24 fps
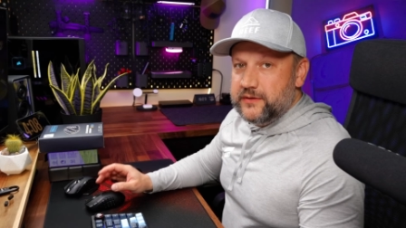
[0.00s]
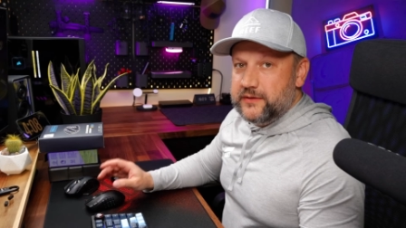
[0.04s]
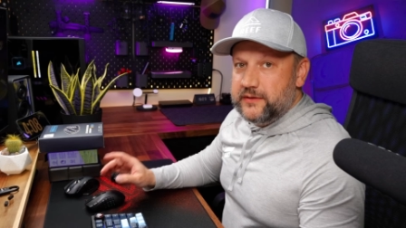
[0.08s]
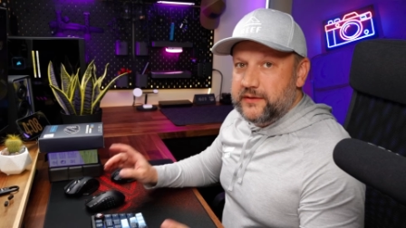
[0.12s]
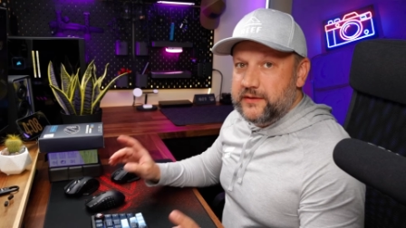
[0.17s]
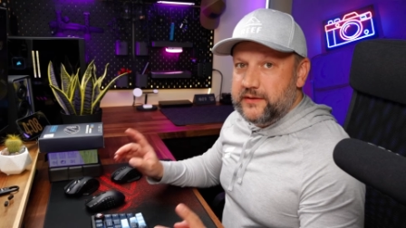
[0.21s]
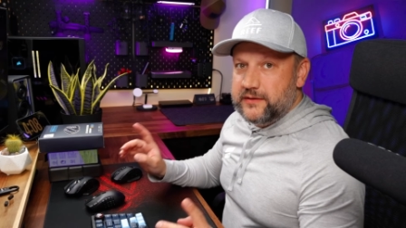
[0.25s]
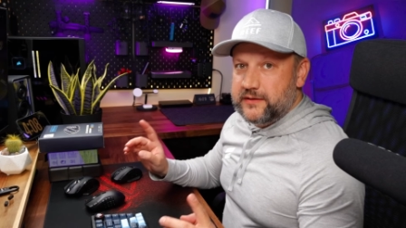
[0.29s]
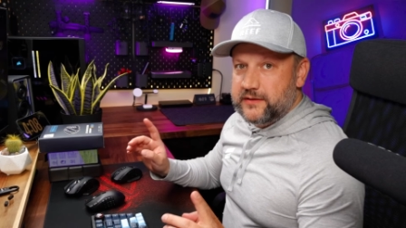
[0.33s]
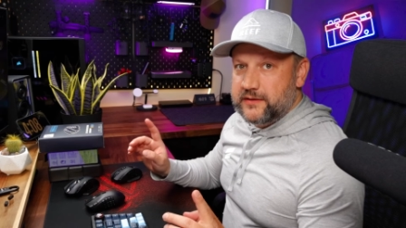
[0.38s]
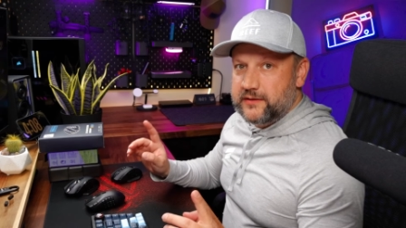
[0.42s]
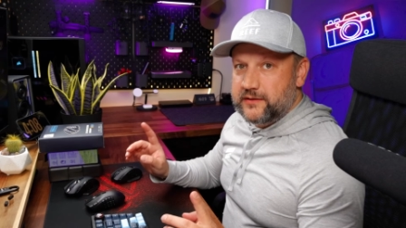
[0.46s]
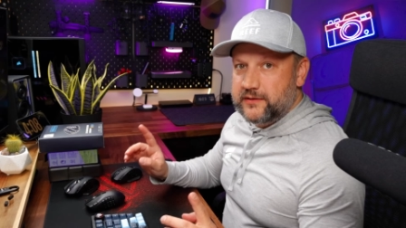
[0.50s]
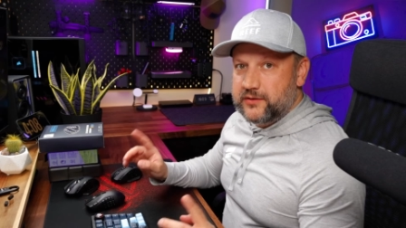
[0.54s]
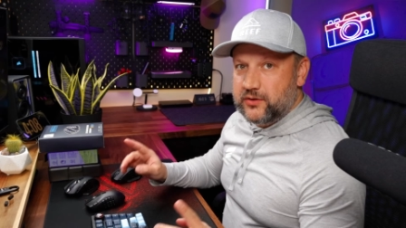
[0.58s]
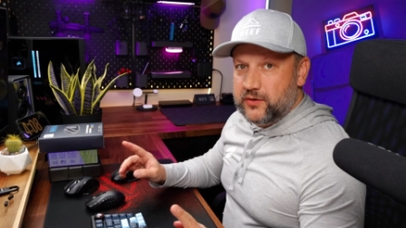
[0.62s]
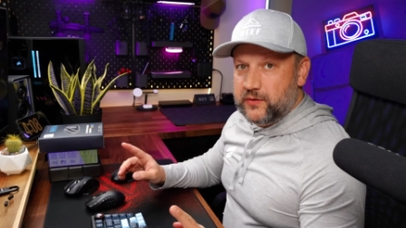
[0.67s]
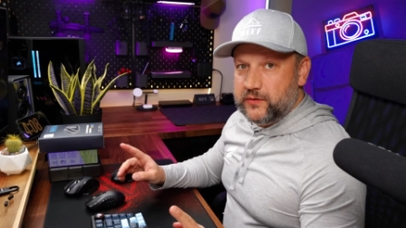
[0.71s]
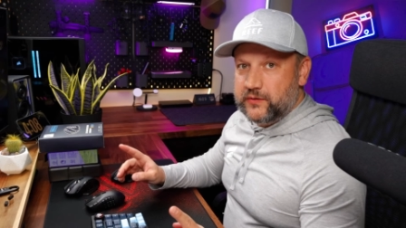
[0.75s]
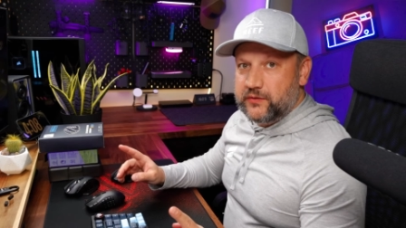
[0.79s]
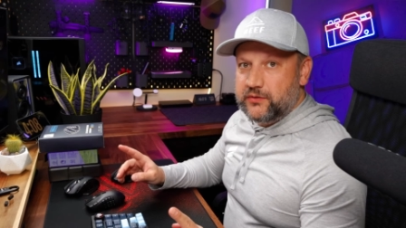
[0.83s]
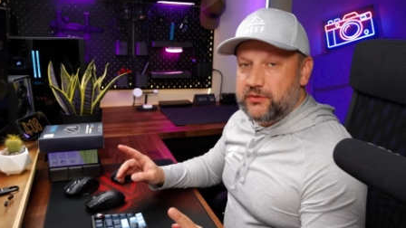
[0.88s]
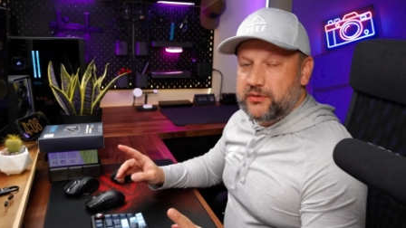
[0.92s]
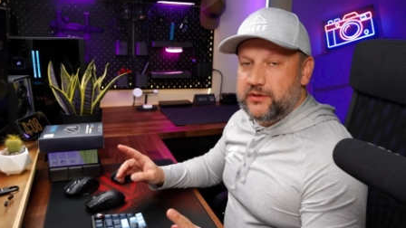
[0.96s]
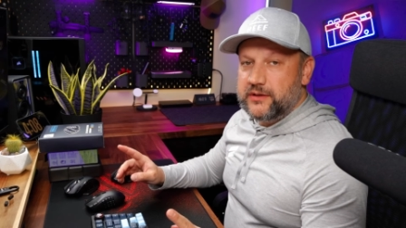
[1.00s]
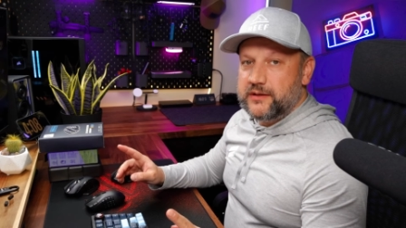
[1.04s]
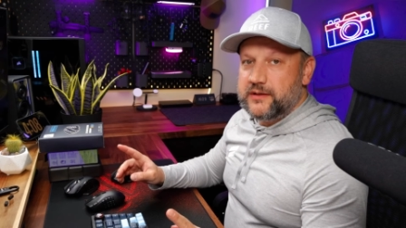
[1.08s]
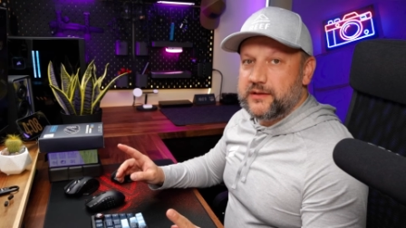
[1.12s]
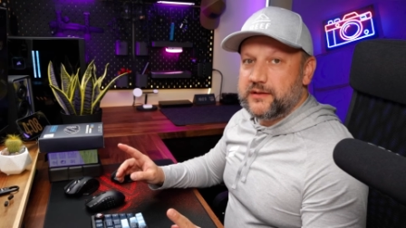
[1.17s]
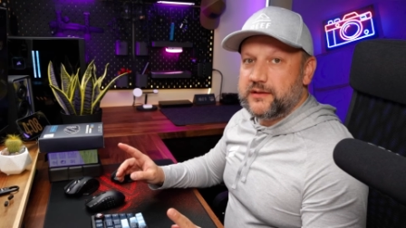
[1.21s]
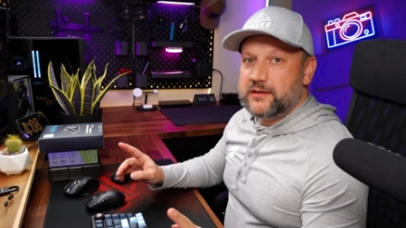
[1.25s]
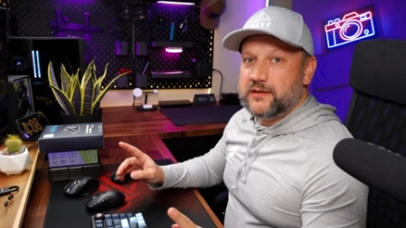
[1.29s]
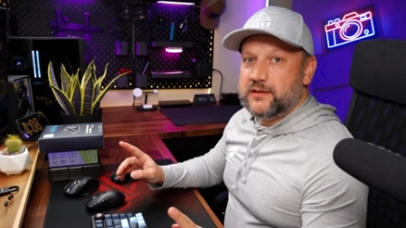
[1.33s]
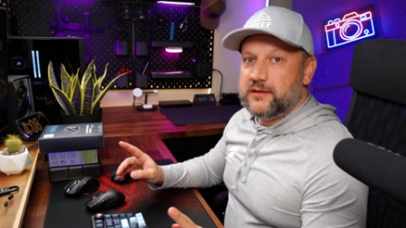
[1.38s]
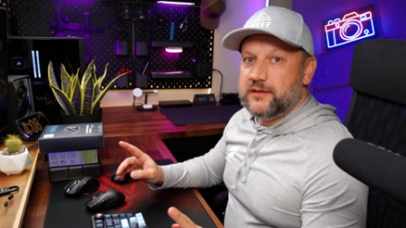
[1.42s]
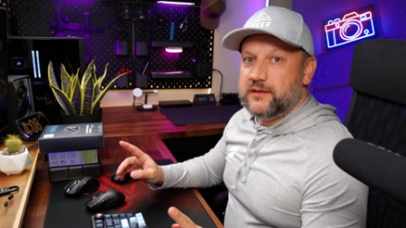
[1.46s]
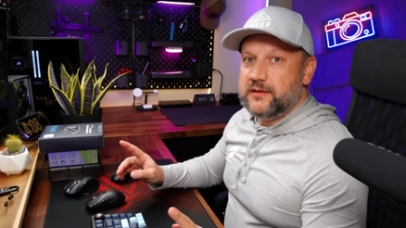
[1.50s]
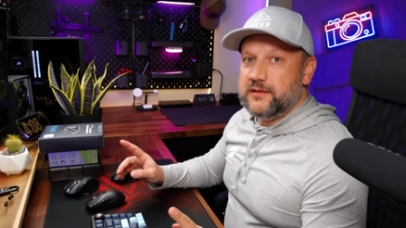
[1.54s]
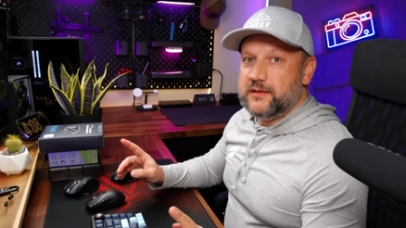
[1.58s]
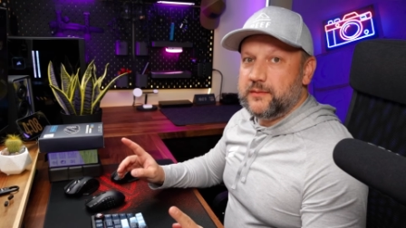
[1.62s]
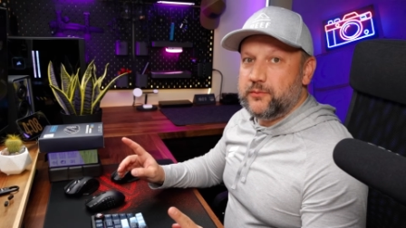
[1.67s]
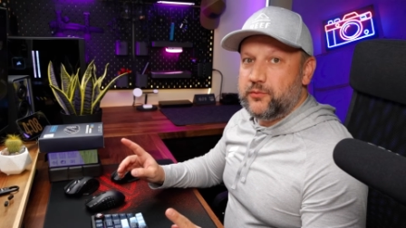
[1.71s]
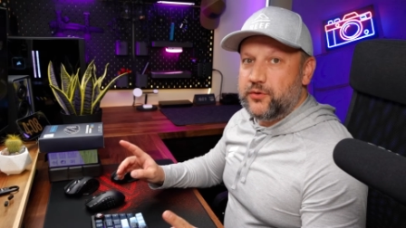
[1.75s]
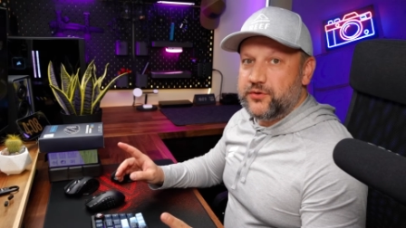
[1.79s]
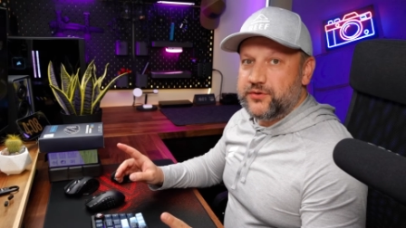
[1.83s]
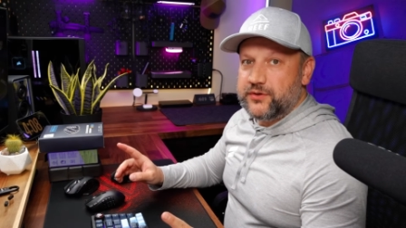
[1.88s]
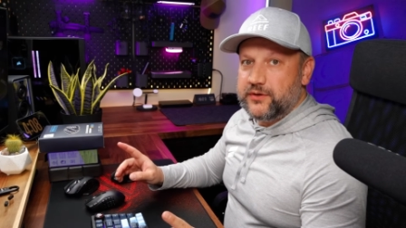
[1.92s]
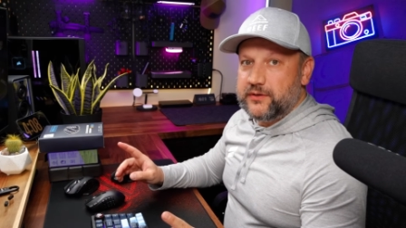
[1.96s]
this software is
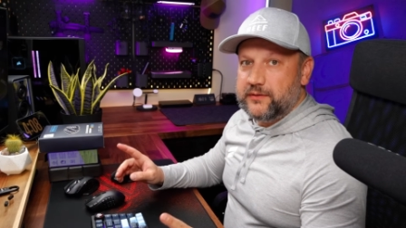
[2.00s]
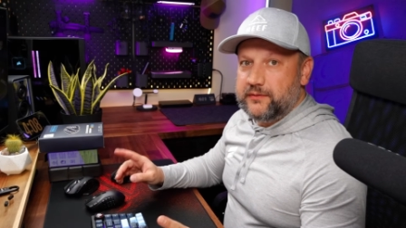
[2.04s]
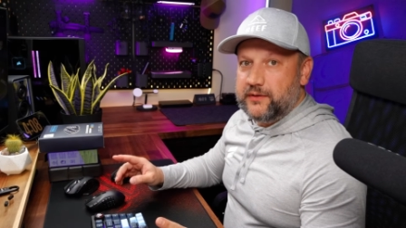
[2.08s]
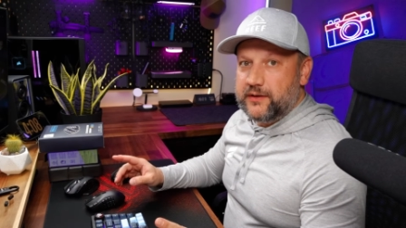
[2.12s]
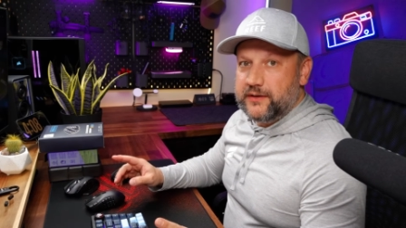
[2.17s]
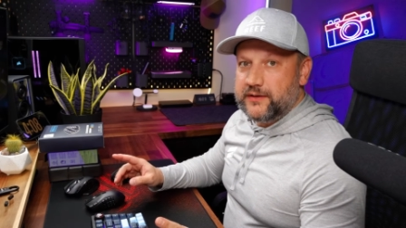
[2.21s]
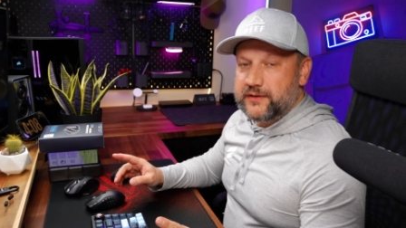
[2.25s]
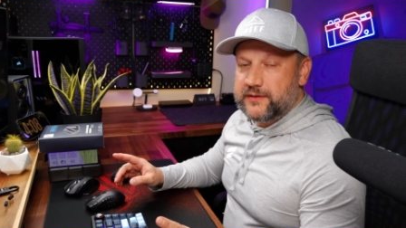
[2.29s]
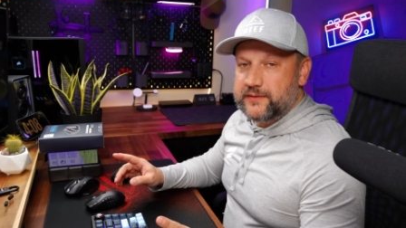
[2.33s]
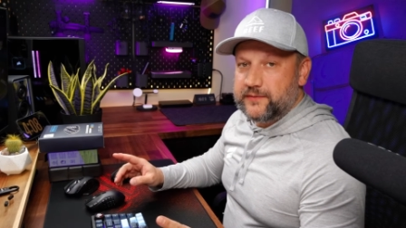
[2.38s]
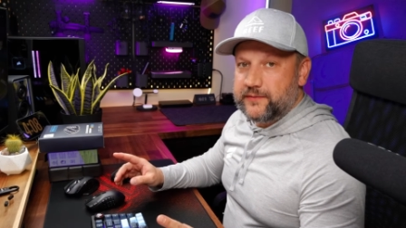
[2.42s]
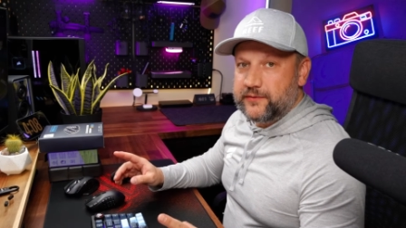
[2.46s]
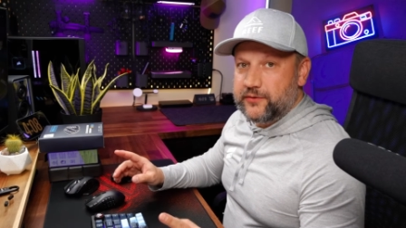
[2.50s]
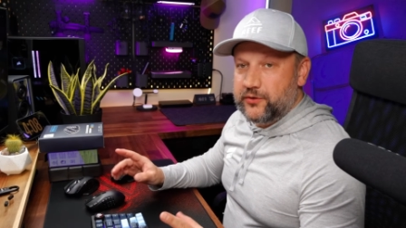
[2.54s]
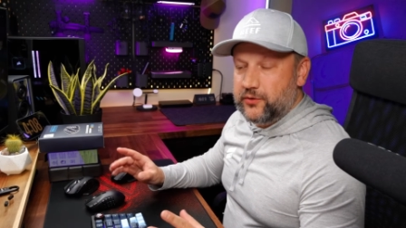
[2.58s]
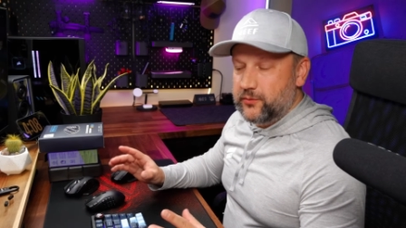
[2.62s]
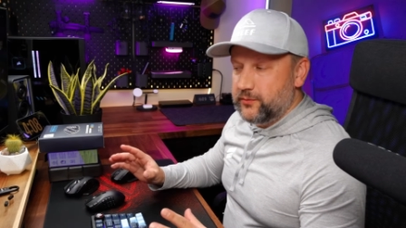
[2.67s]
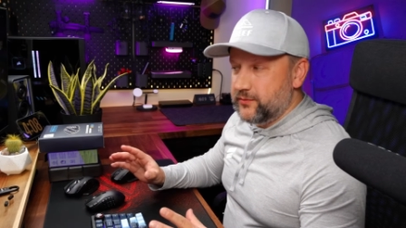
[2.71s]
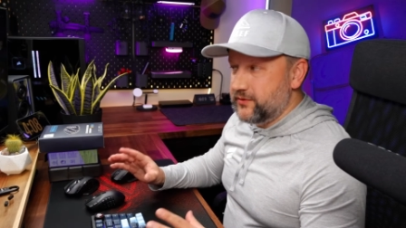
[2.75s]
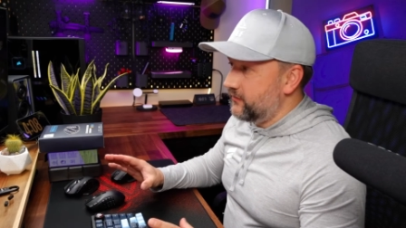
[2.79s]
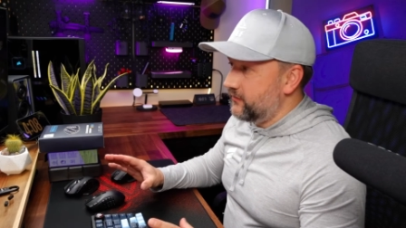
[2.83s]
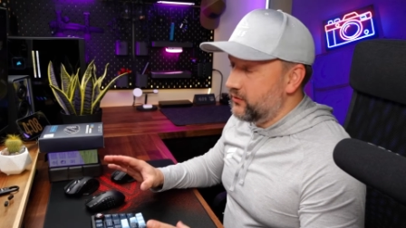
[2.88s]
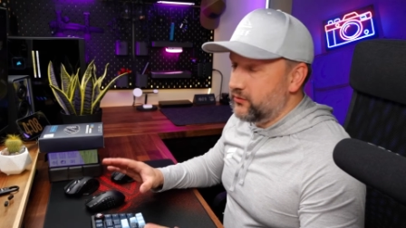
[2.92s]
the most advanced from